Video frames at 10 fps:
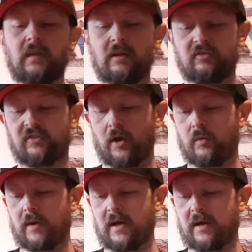
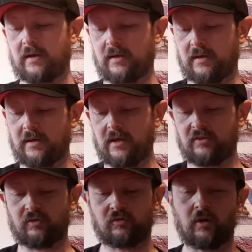So I
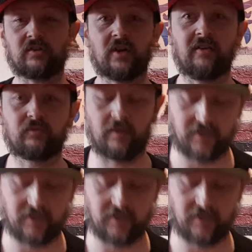was quite chuffed with